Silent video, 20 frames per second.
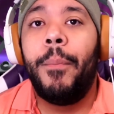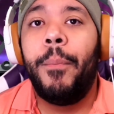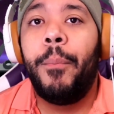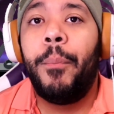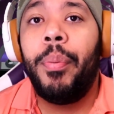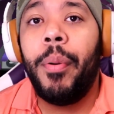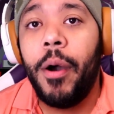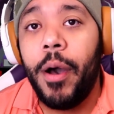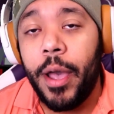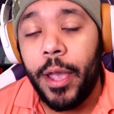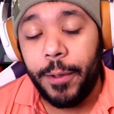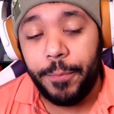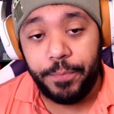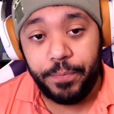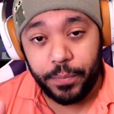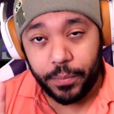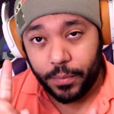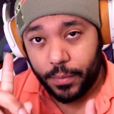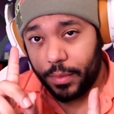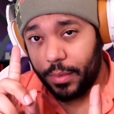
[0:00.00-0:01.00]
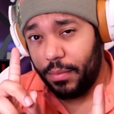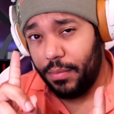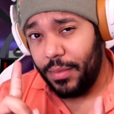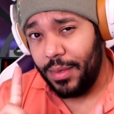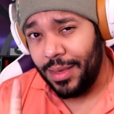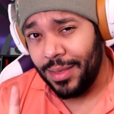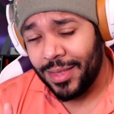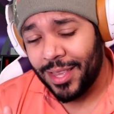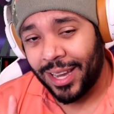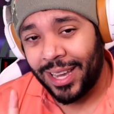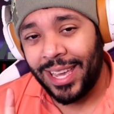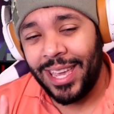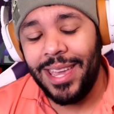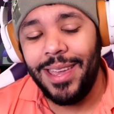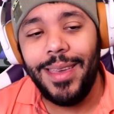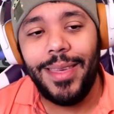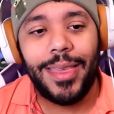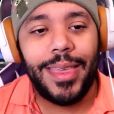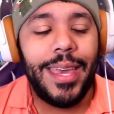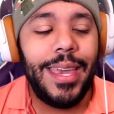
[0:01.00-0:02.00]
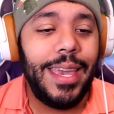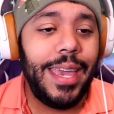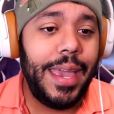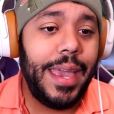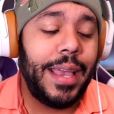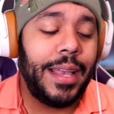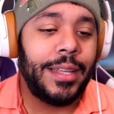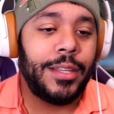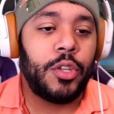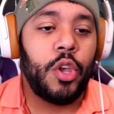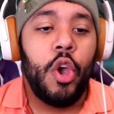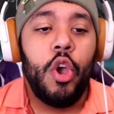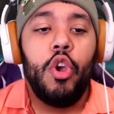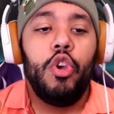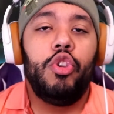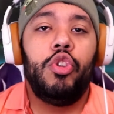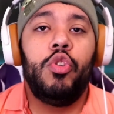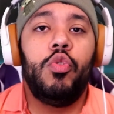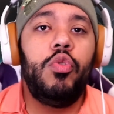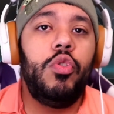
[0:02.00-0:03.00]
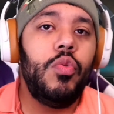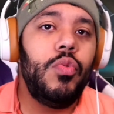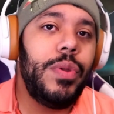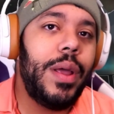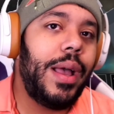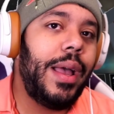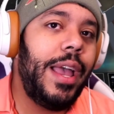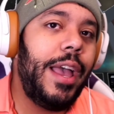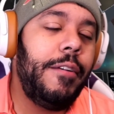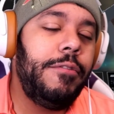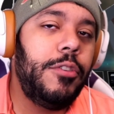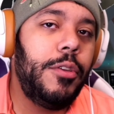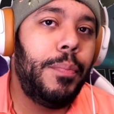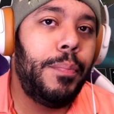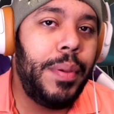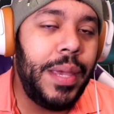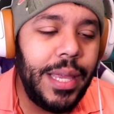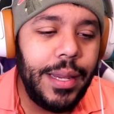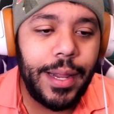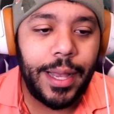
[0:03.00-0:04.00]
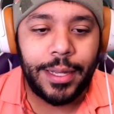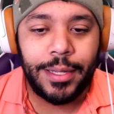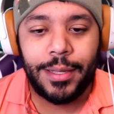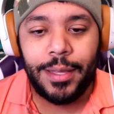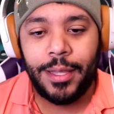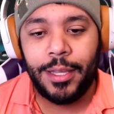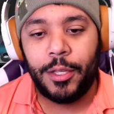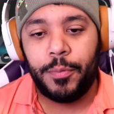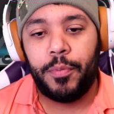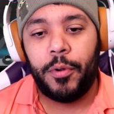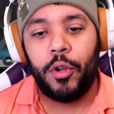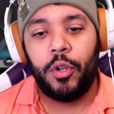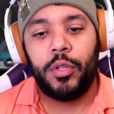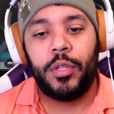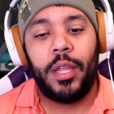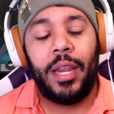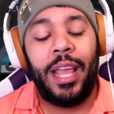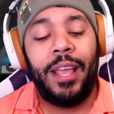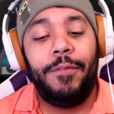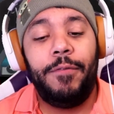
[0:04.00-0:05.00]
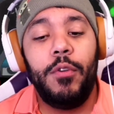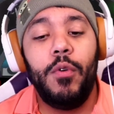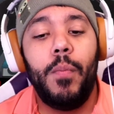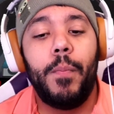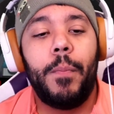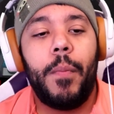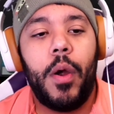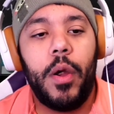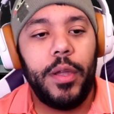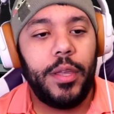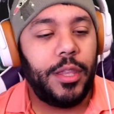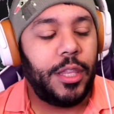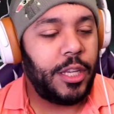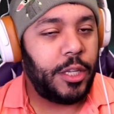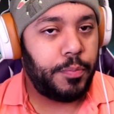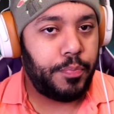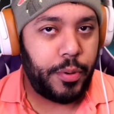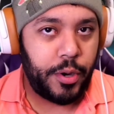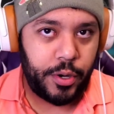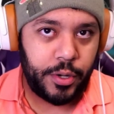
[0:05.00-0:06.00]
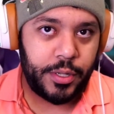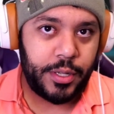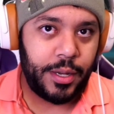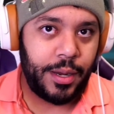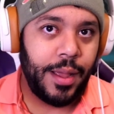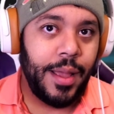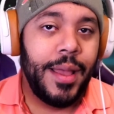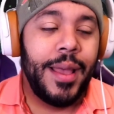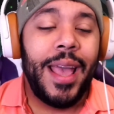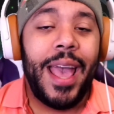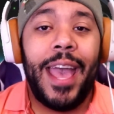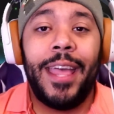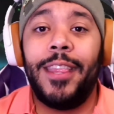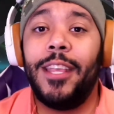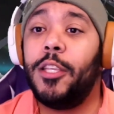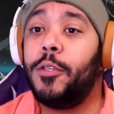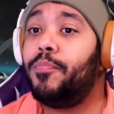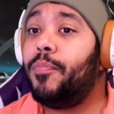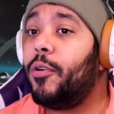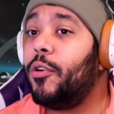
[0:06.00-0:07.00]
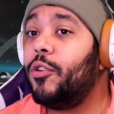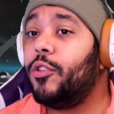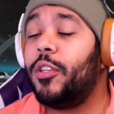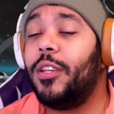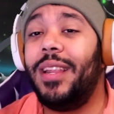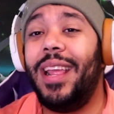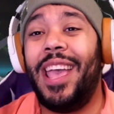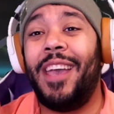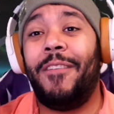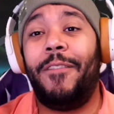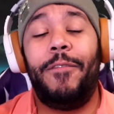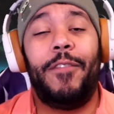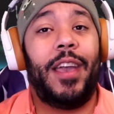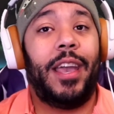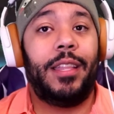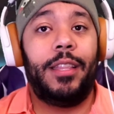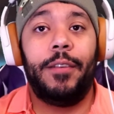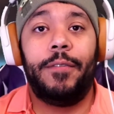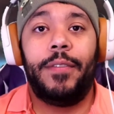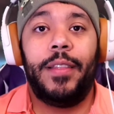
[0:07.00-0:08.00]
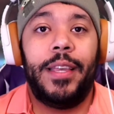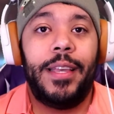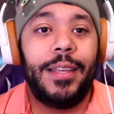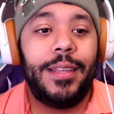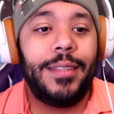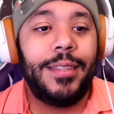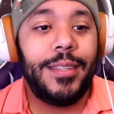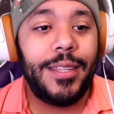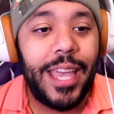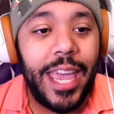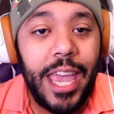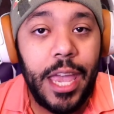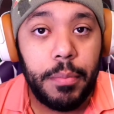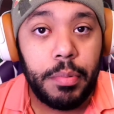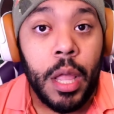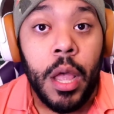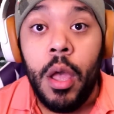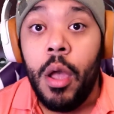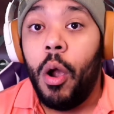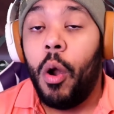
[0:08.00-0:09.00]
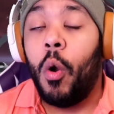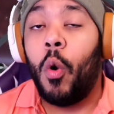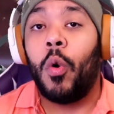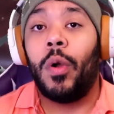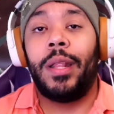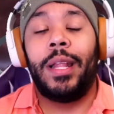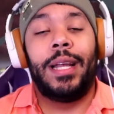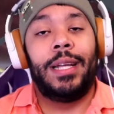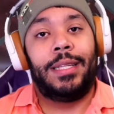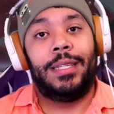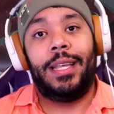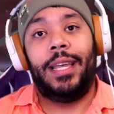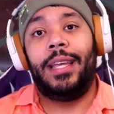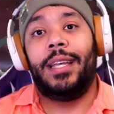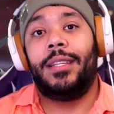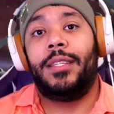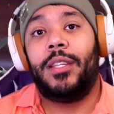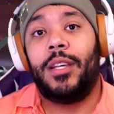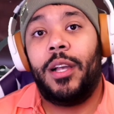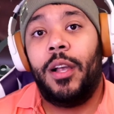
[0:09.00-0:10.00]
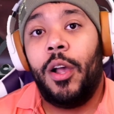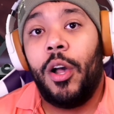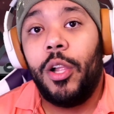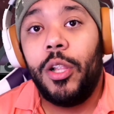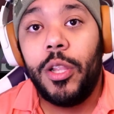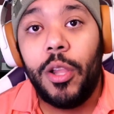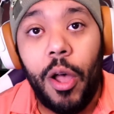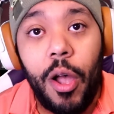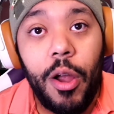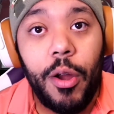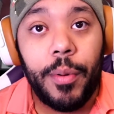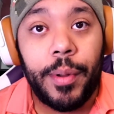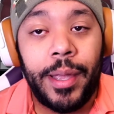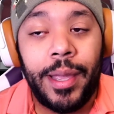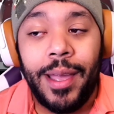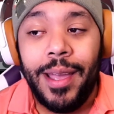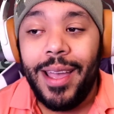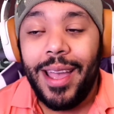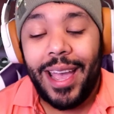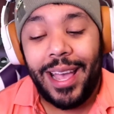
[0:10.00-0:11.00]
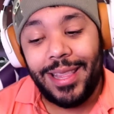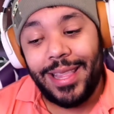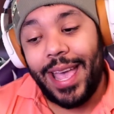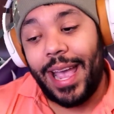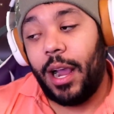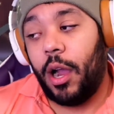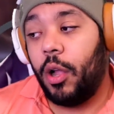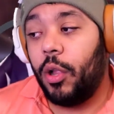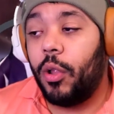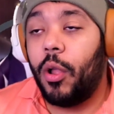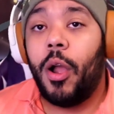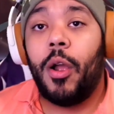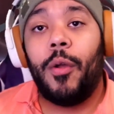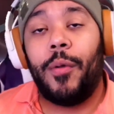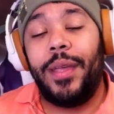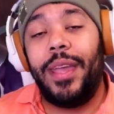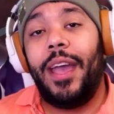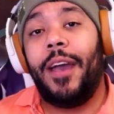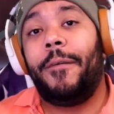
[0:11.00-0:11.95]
But the key thing is, you do not have to be next to this person. If you mark this person and this person effectively escaped, or let's say it's a Kalari and that Kalari